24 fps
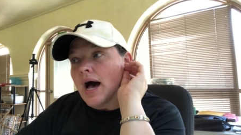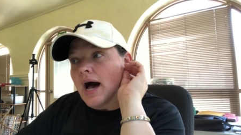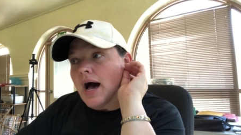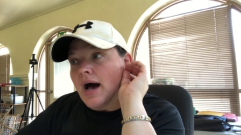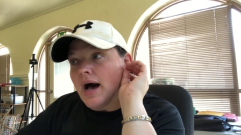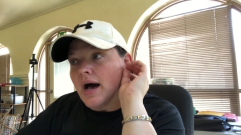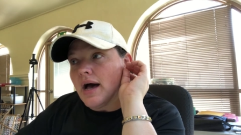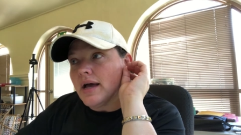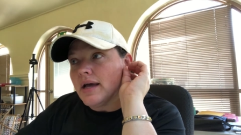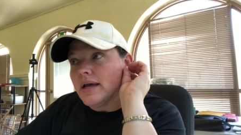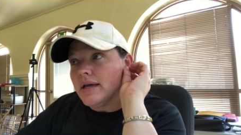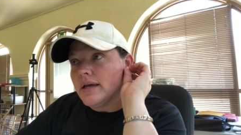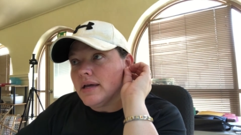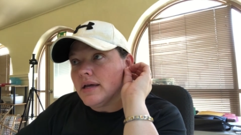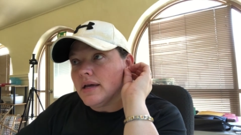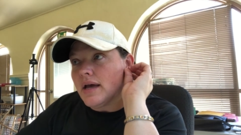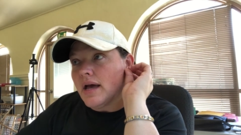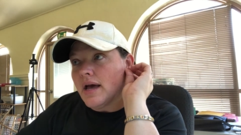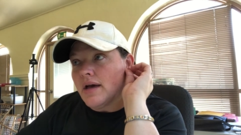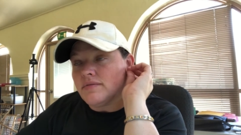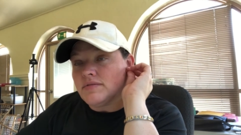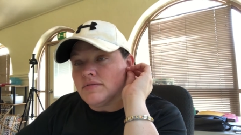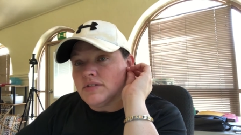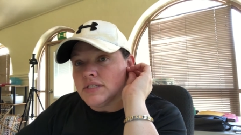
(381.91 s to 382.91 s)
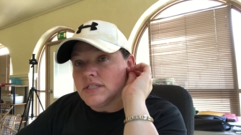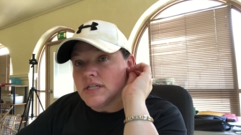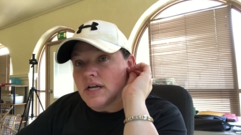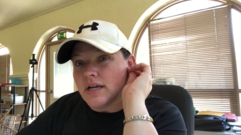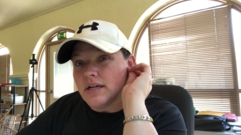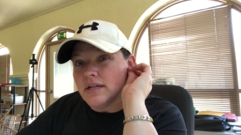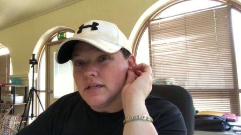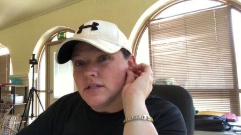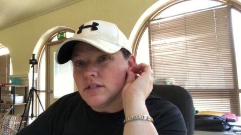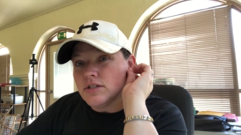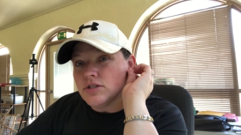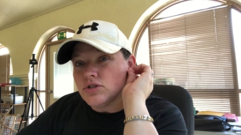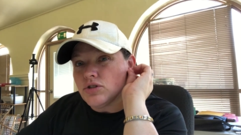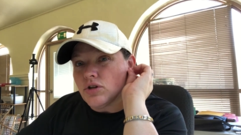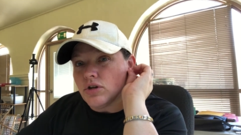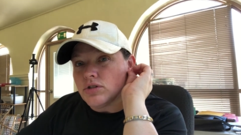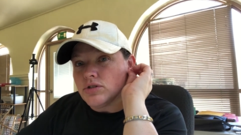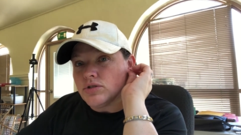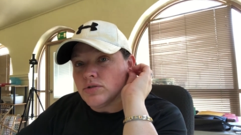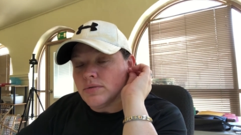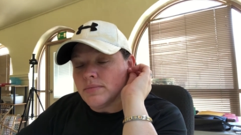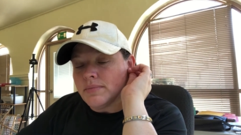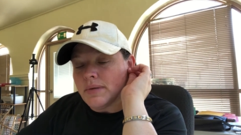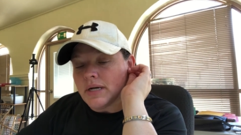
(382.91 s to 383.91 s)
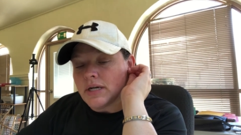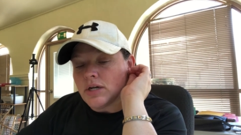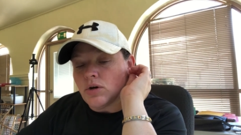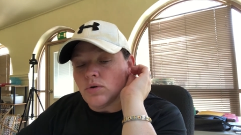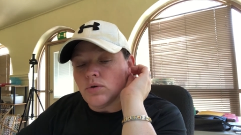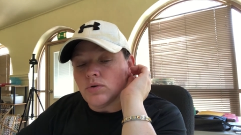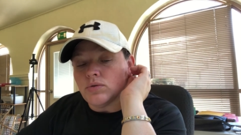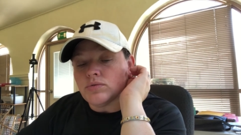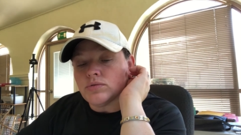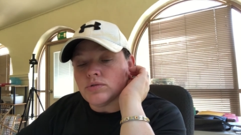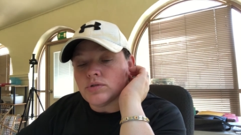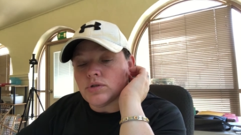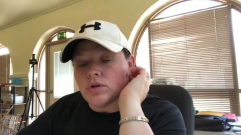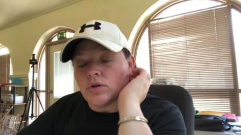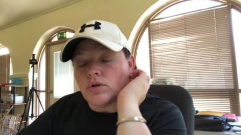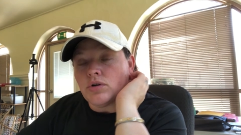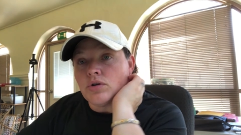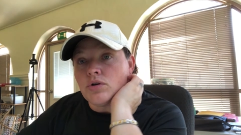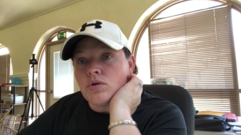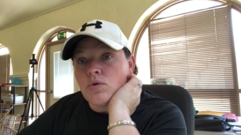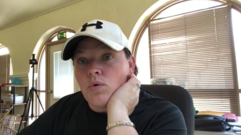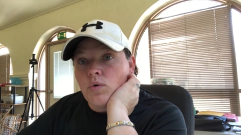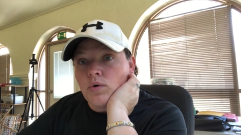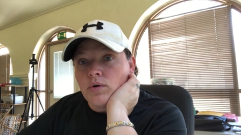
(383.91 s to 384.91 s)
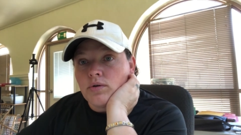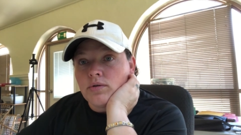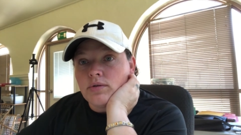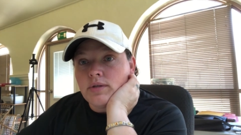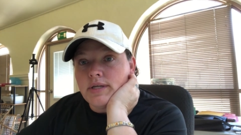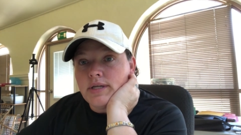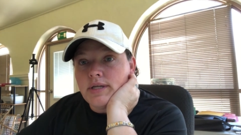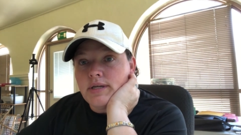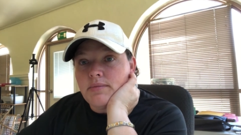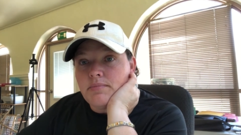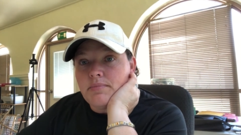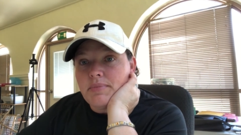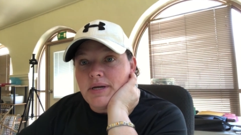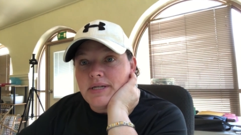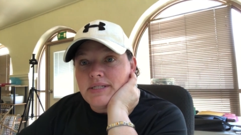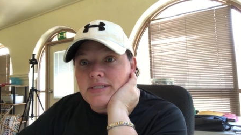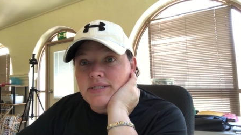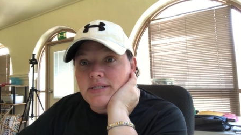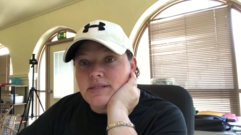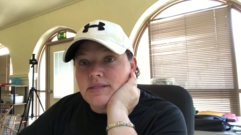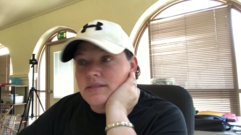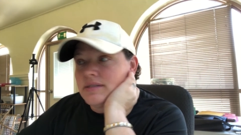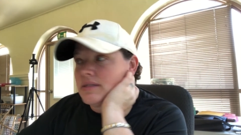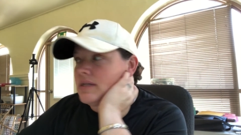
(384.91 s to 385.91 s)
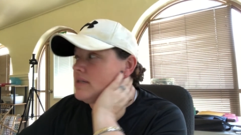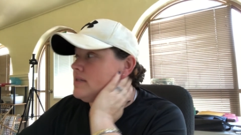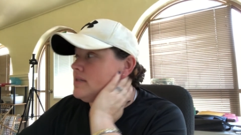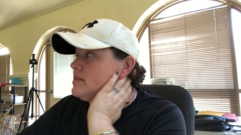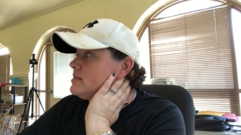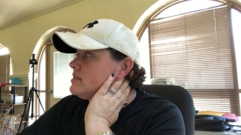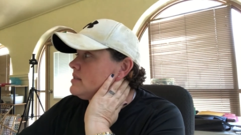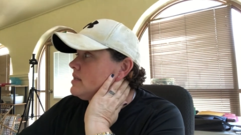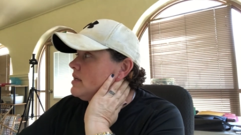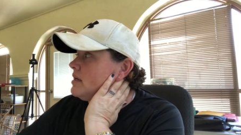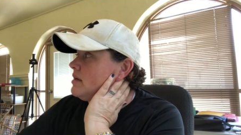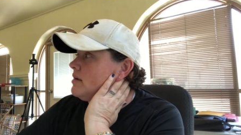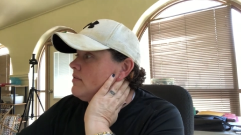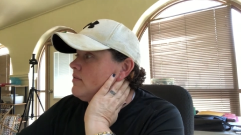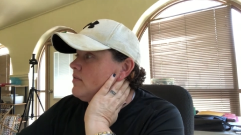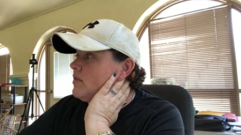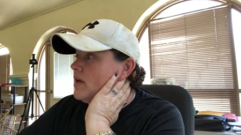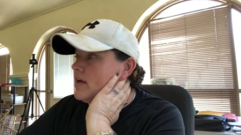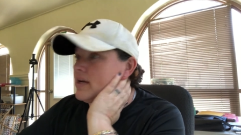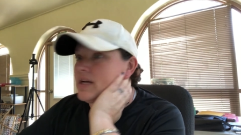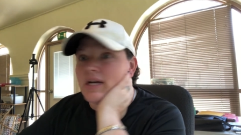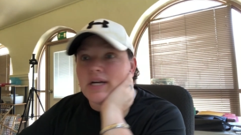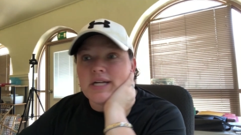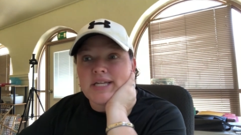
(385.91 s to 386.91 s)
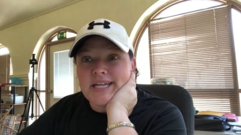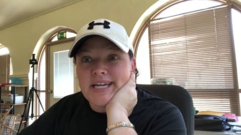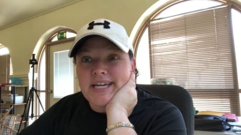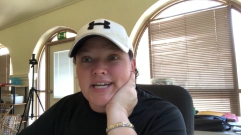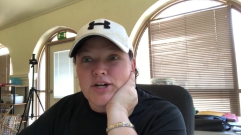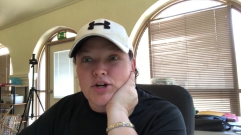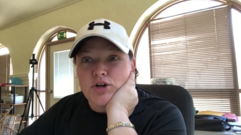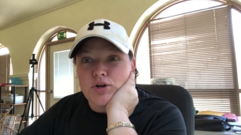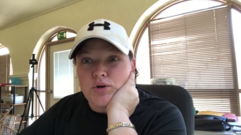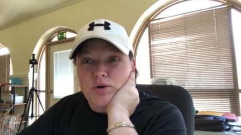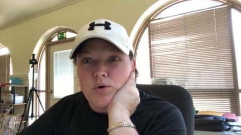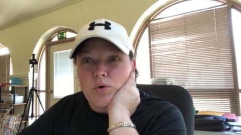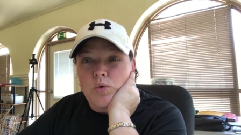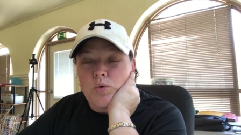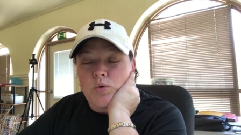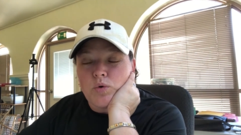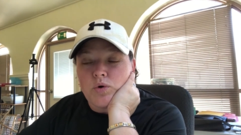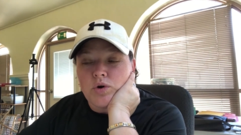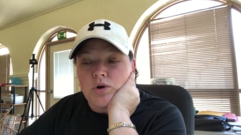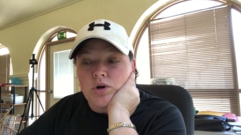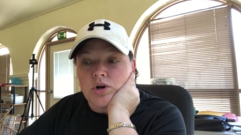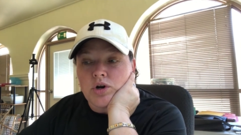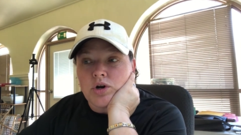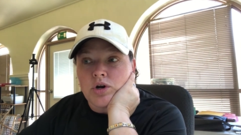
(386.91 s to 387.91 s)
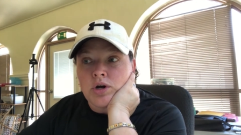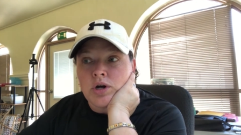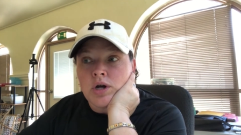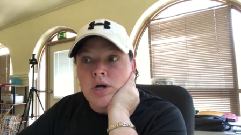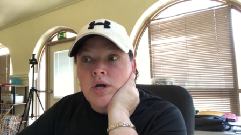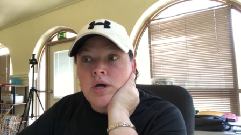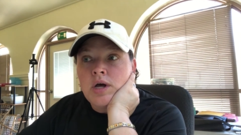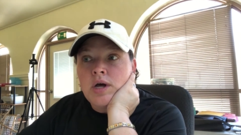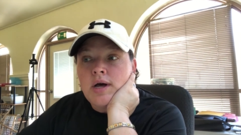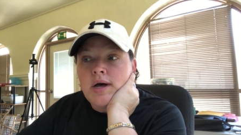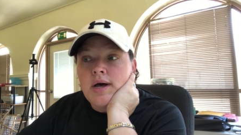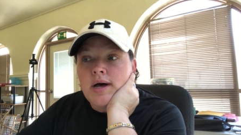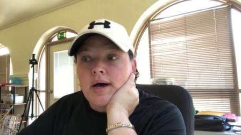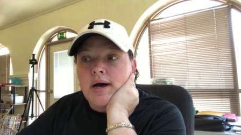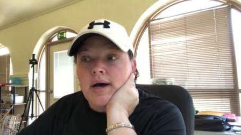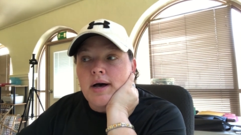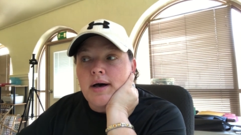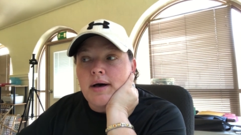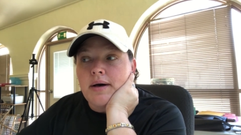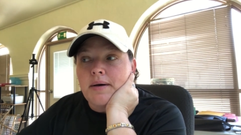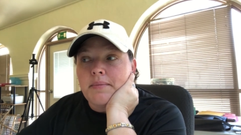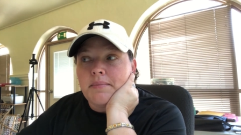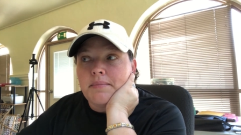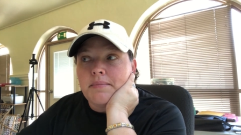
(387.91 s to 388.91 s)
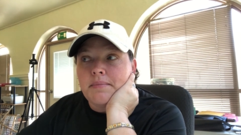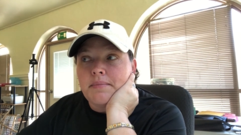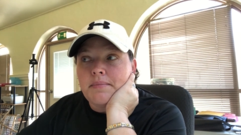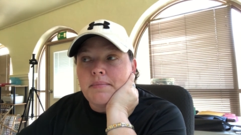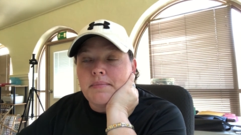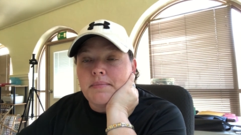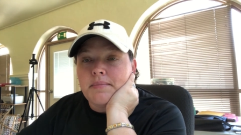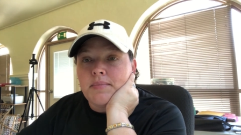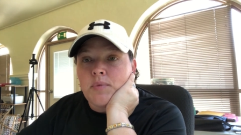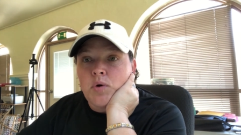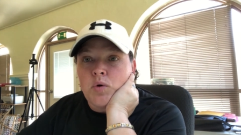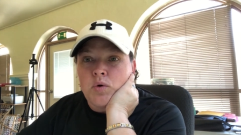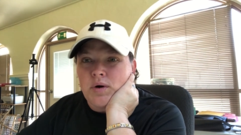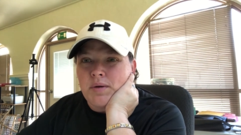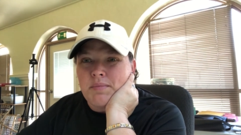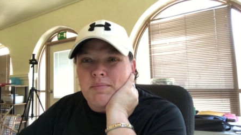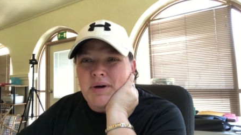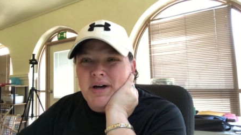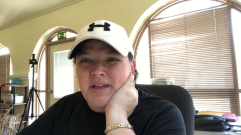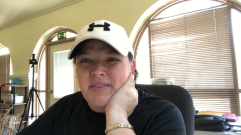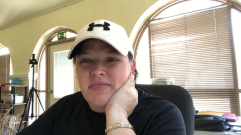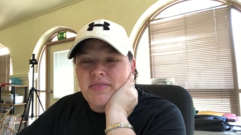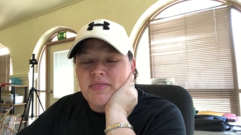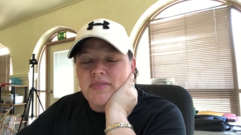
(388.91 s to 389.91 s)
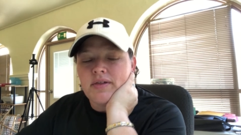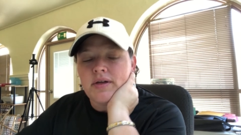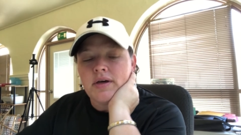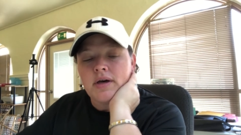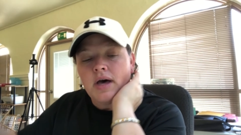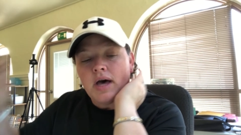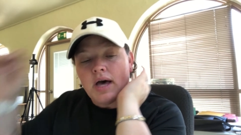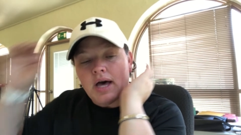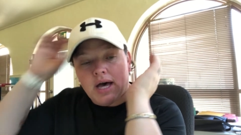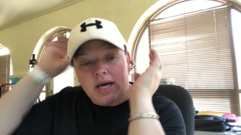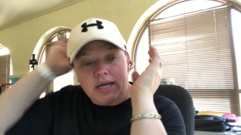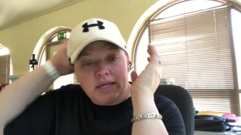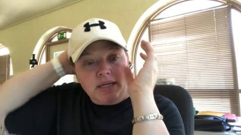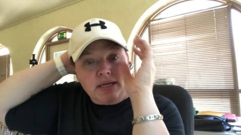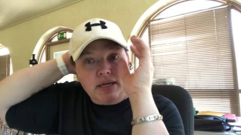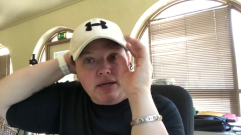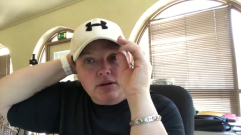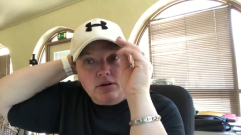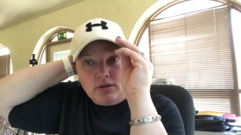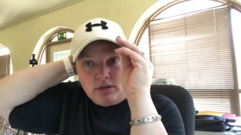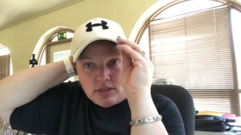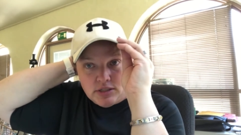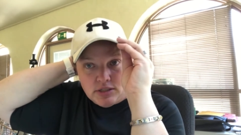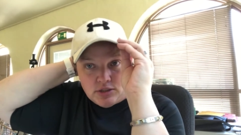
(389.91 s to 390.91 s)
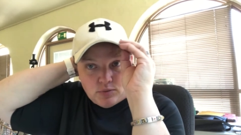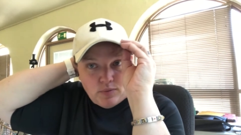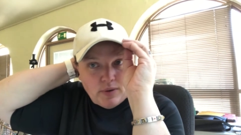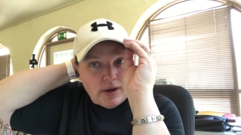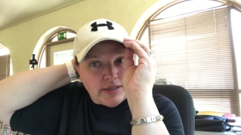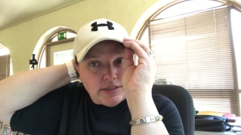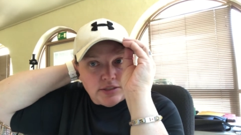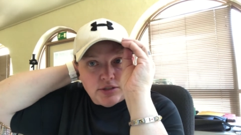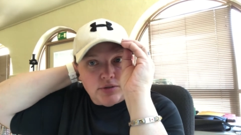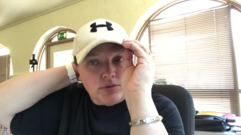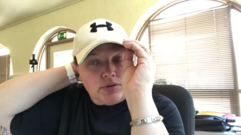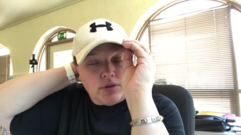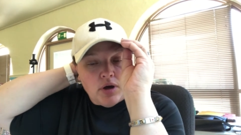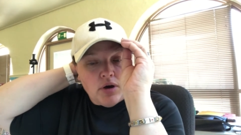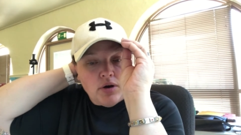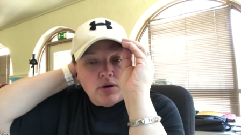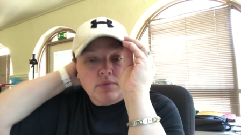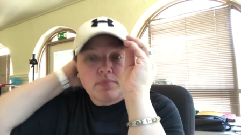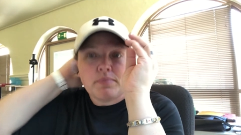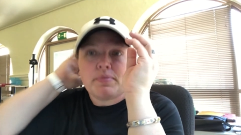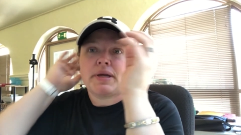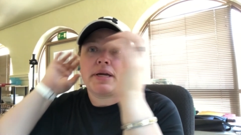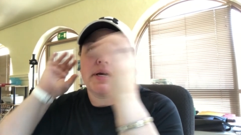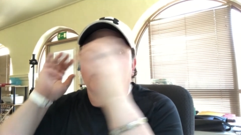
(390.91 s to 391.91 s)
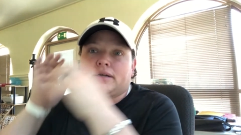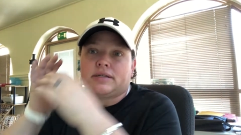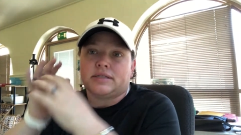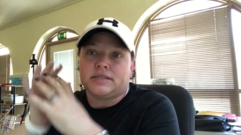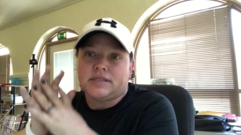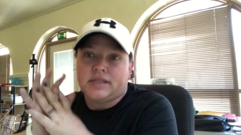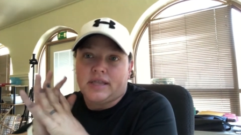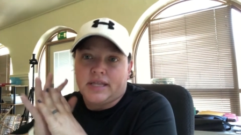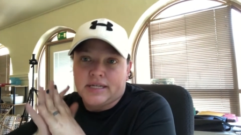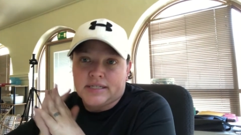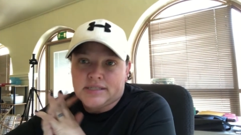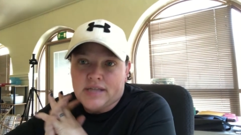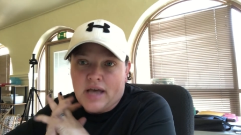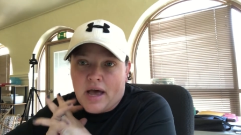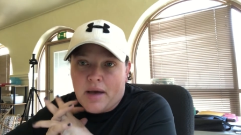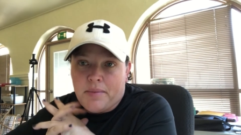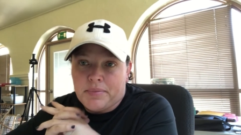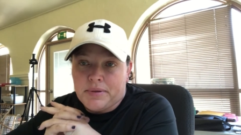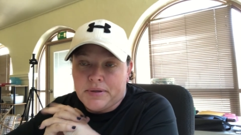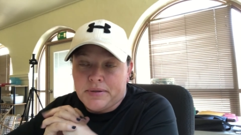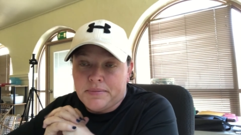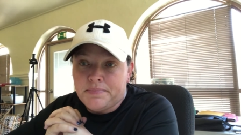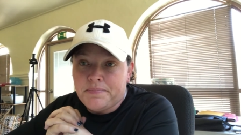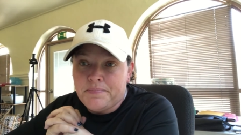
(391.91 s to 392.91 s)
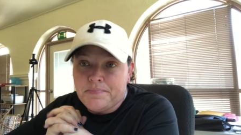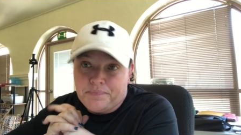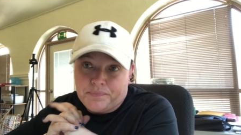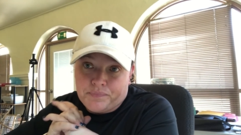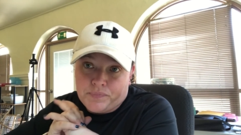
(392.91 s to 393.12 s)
I have decided to start doing my goals on a quarterly basis instead of like a year or, um, or a month. A year is way too long because things happen,